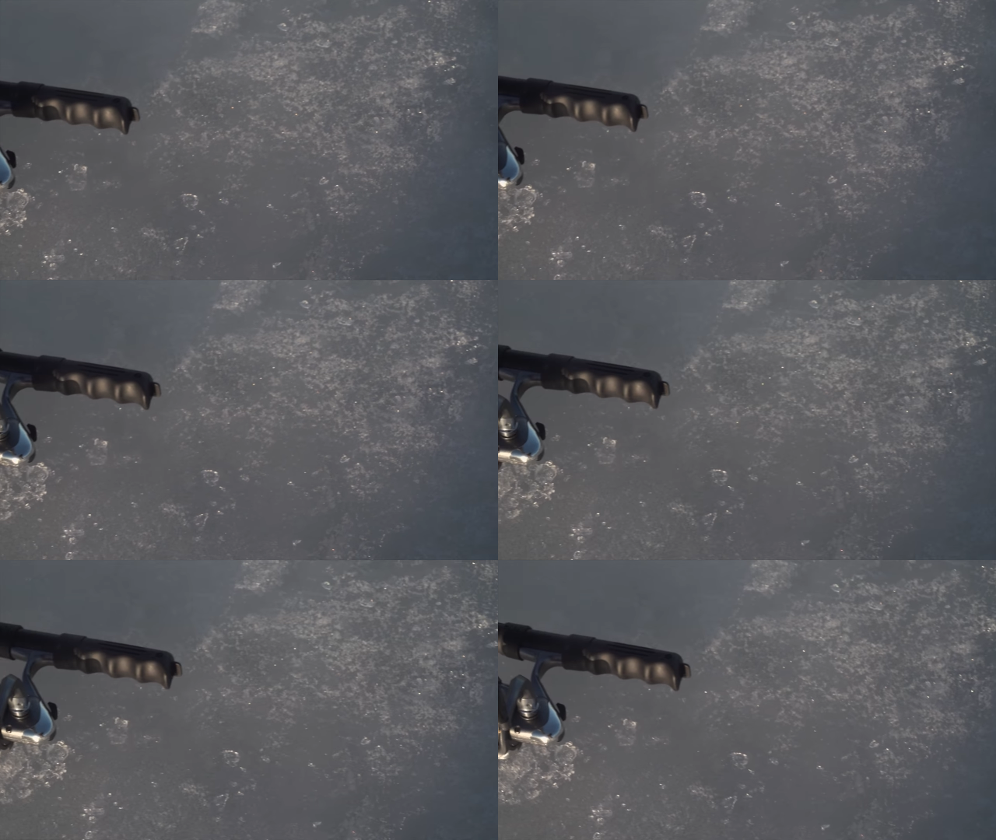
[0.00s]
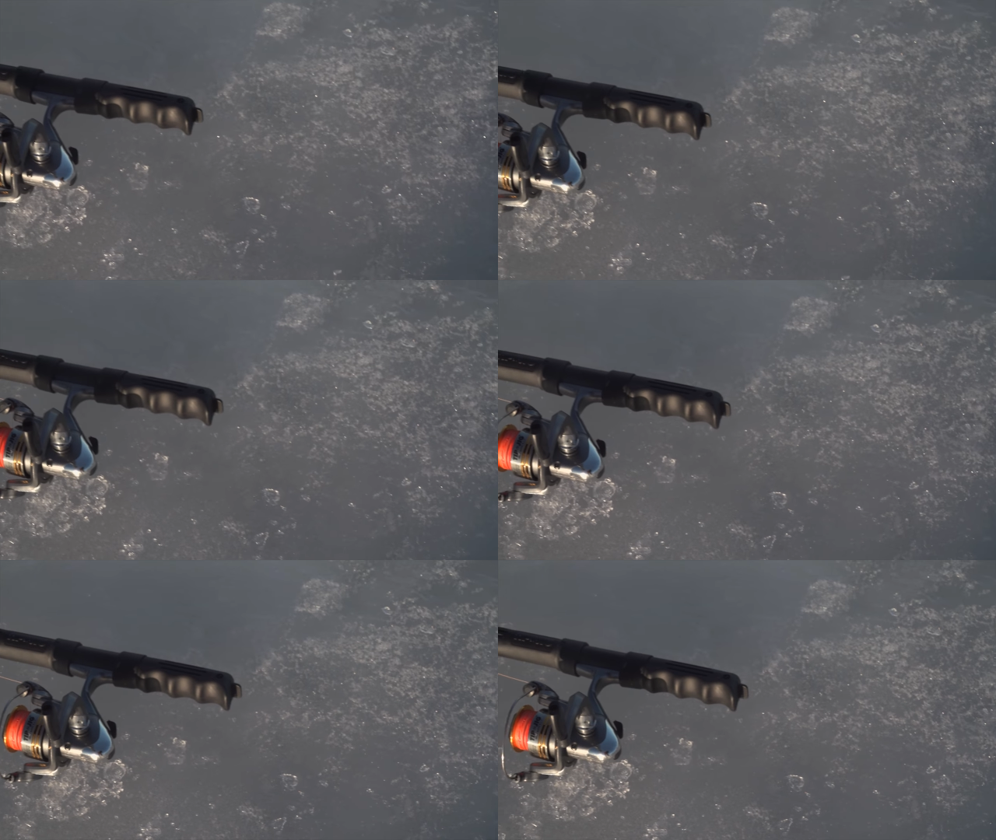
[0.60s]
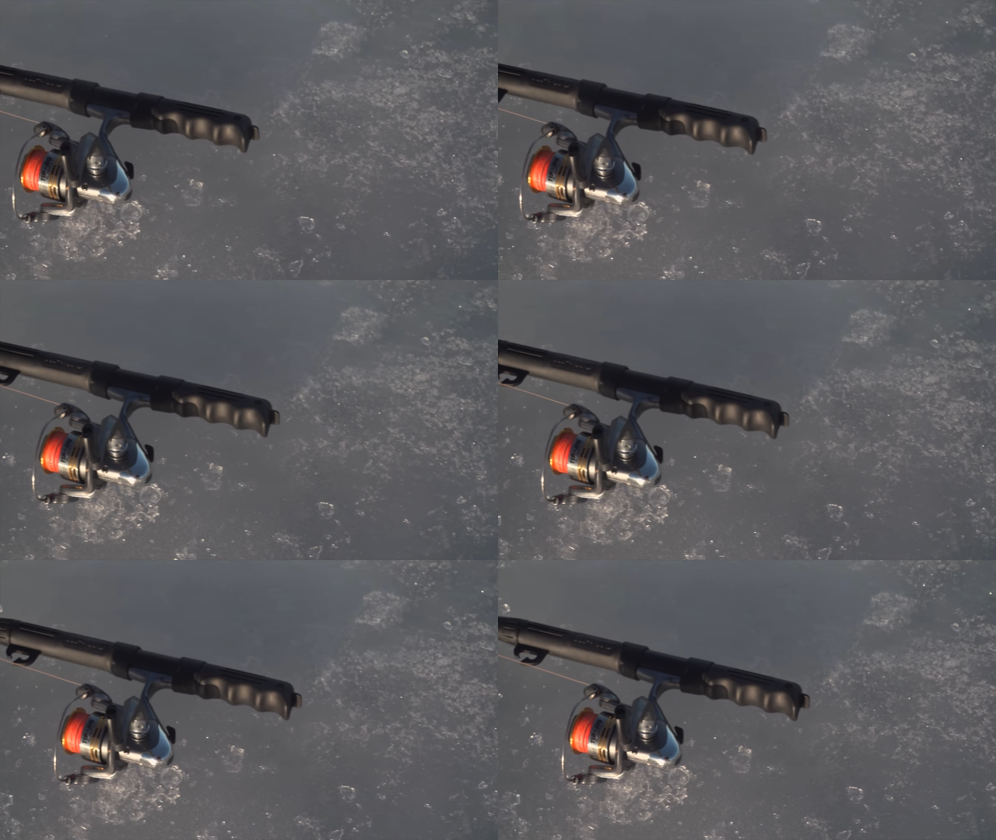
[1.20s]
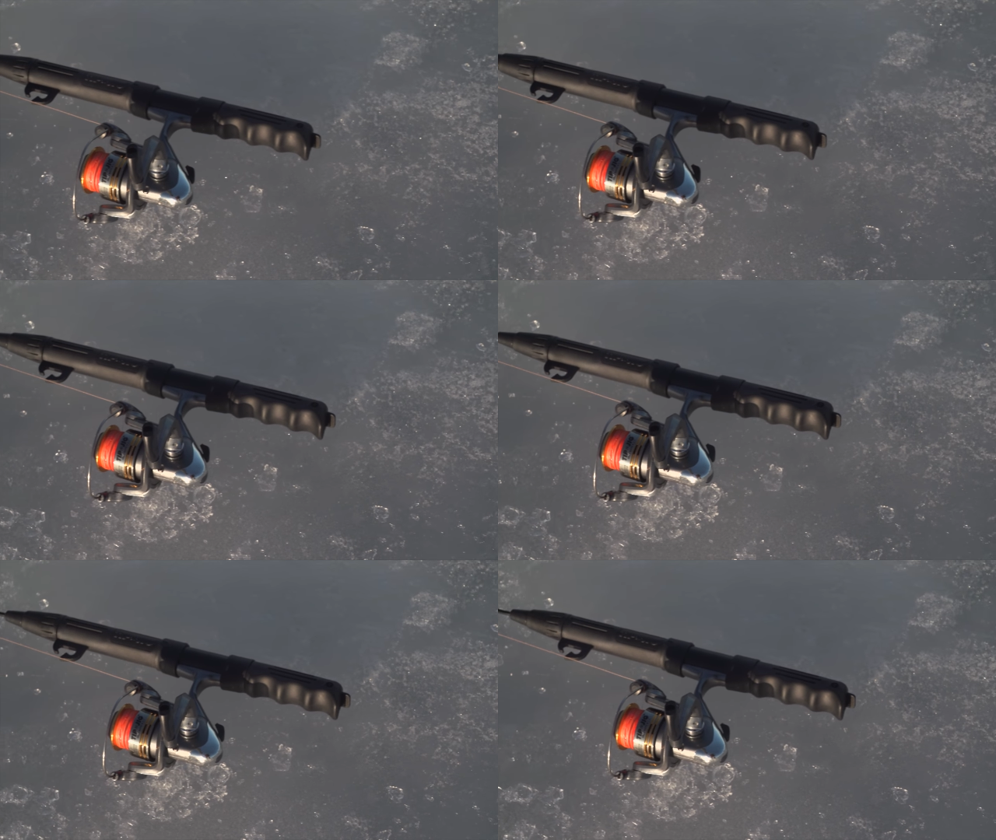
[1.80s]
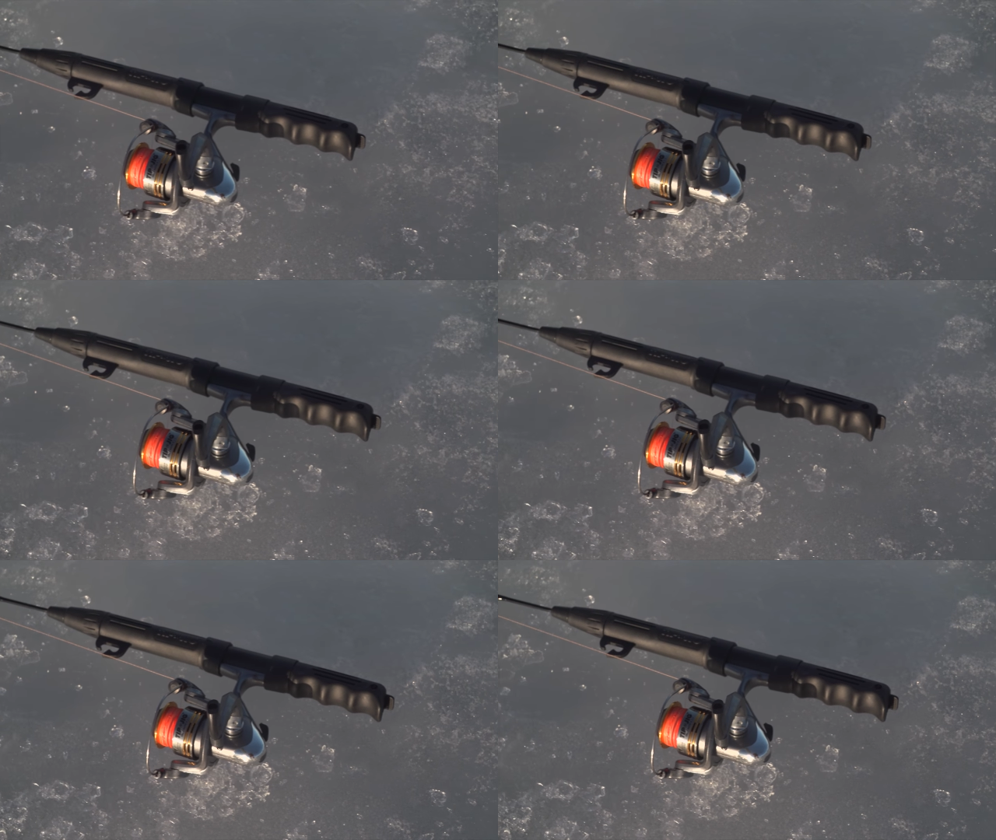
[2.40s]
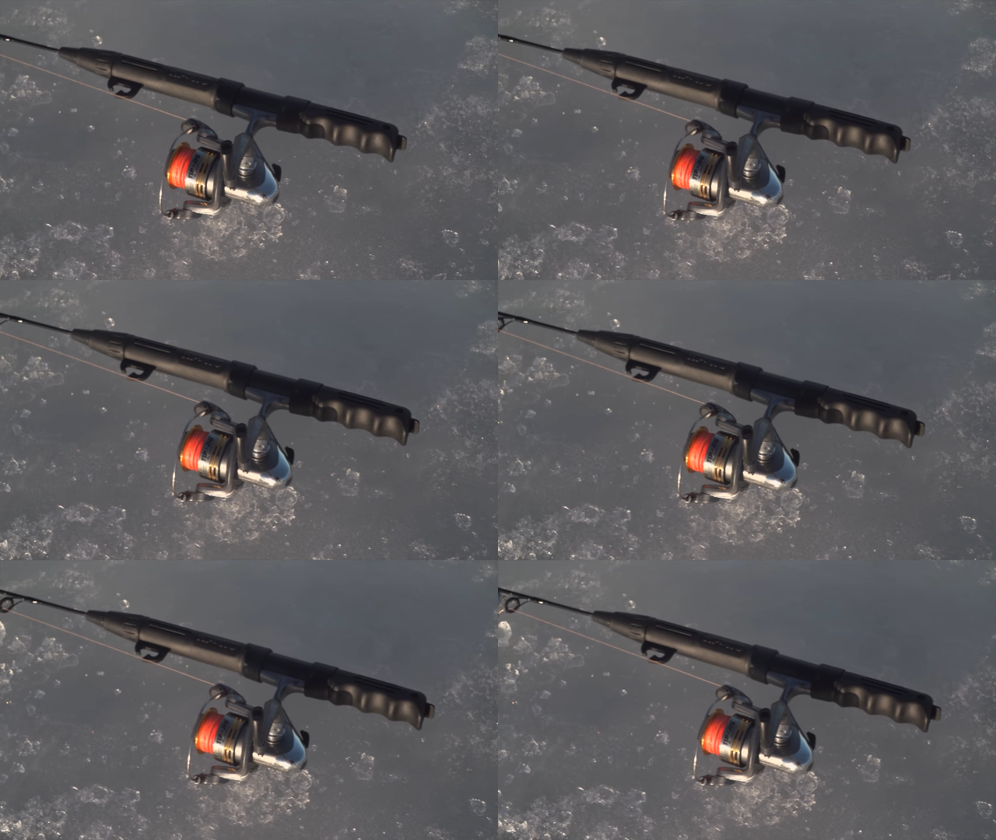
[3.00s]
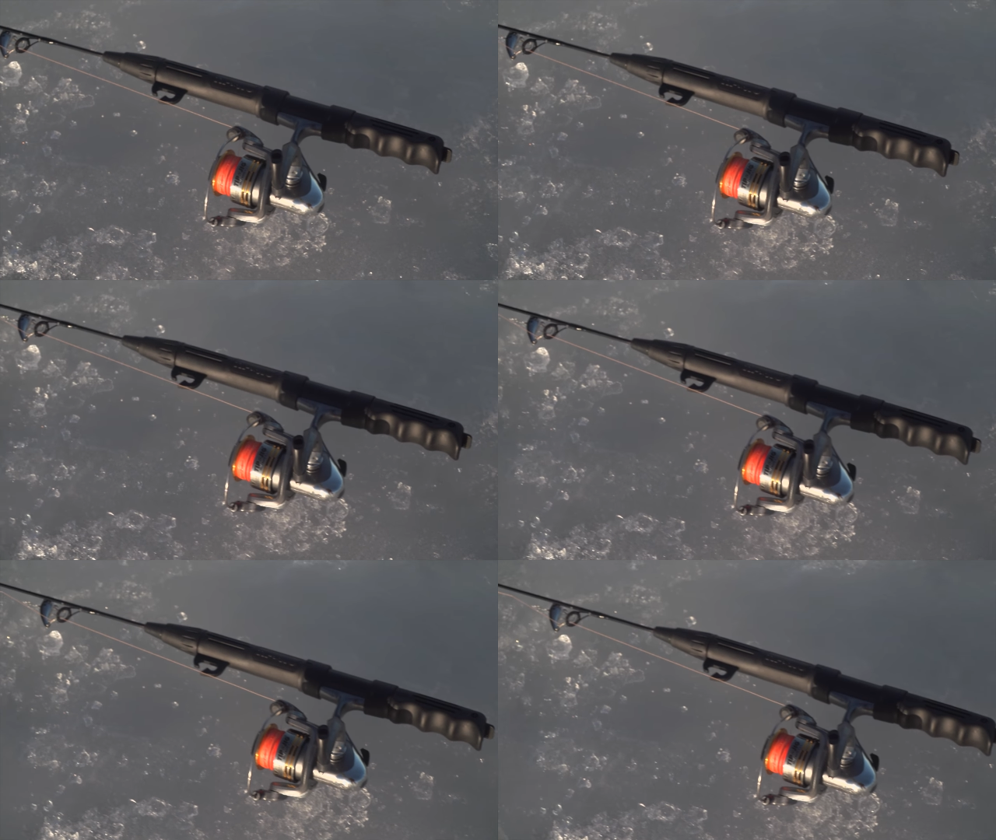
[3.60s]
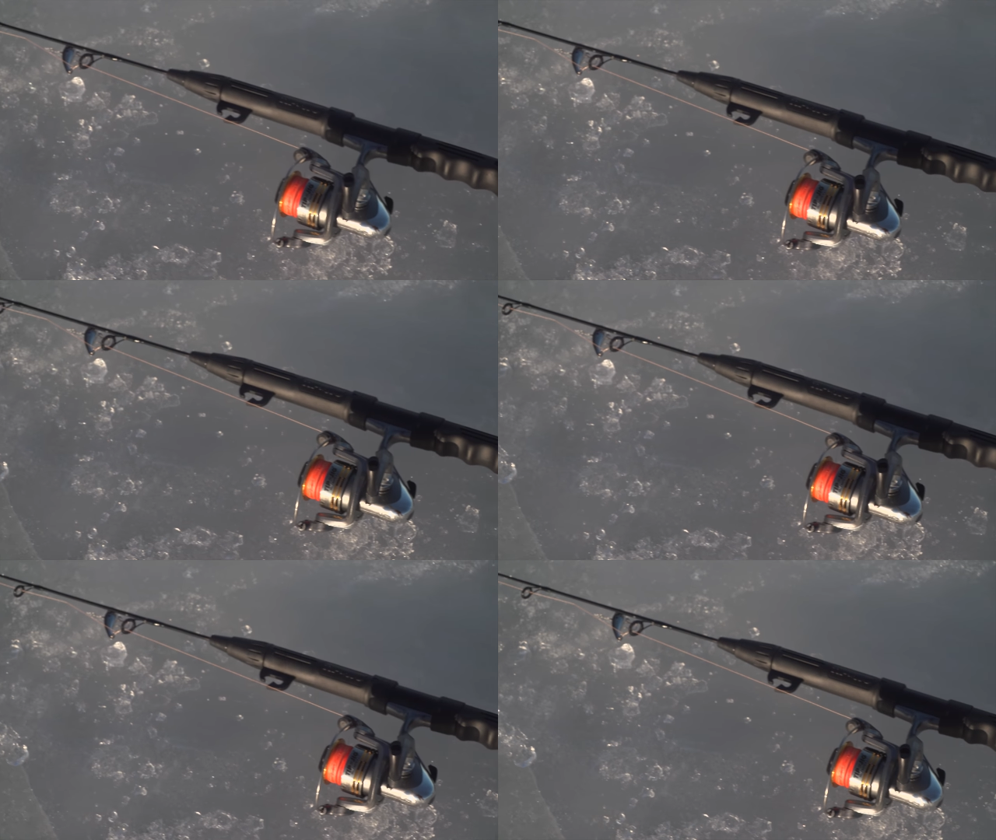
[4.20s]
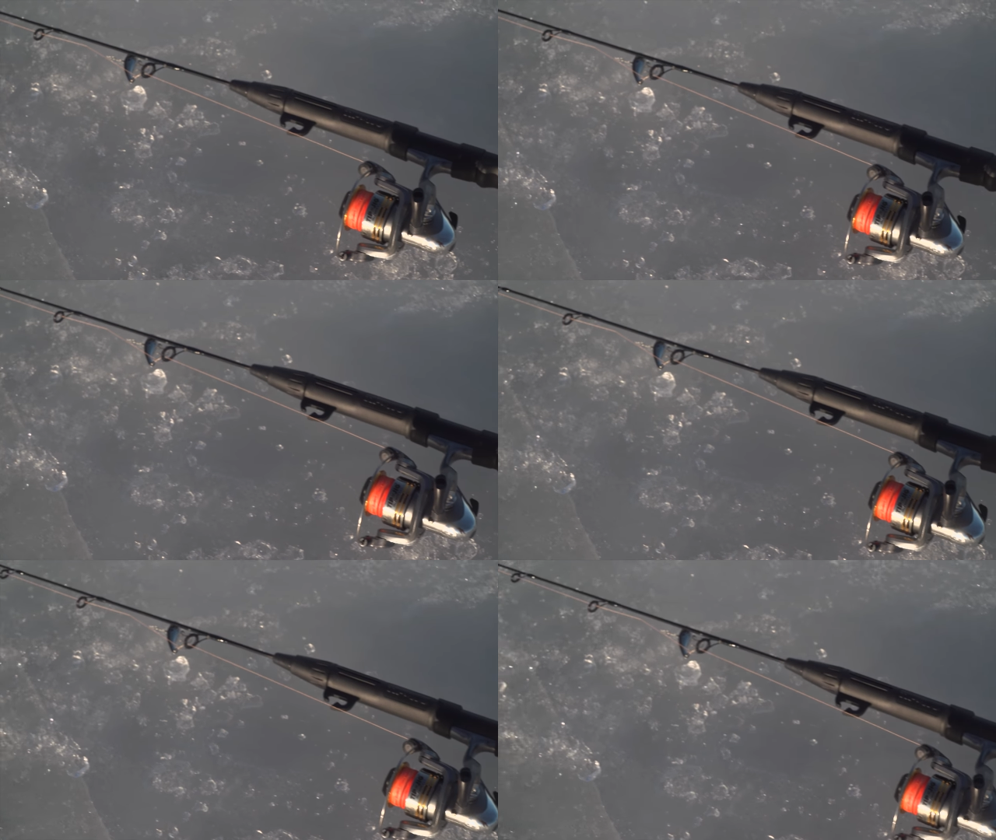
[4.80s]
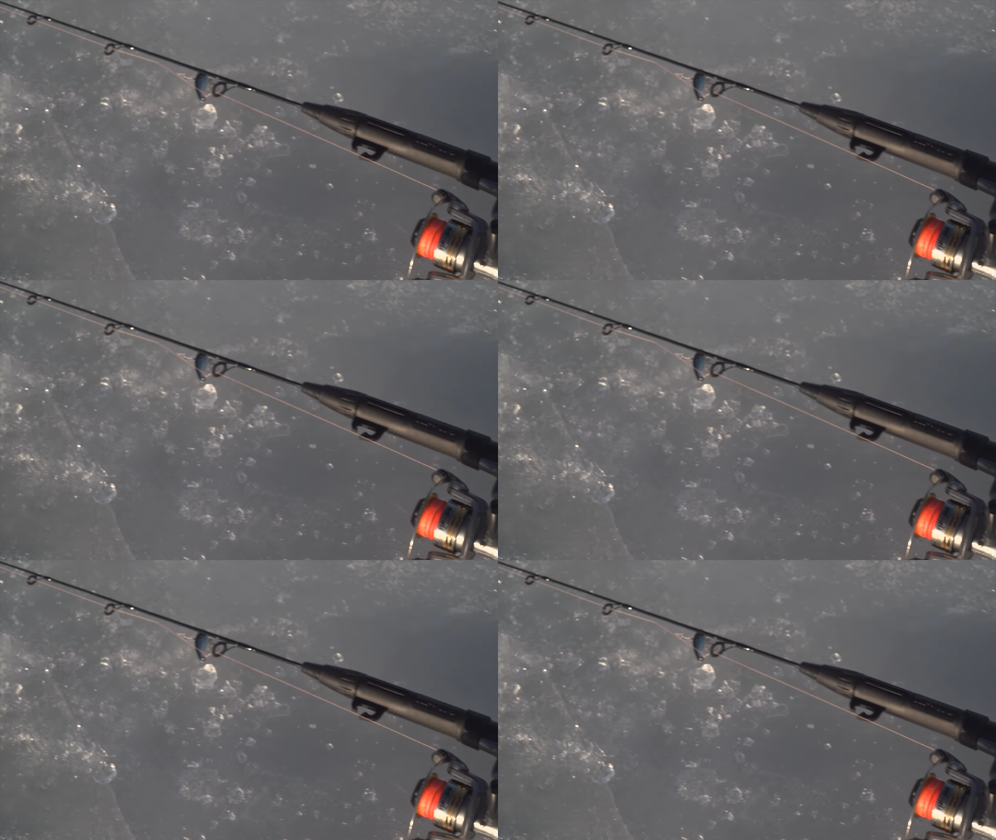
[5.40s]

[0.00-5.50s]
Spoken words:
(no speaker visible)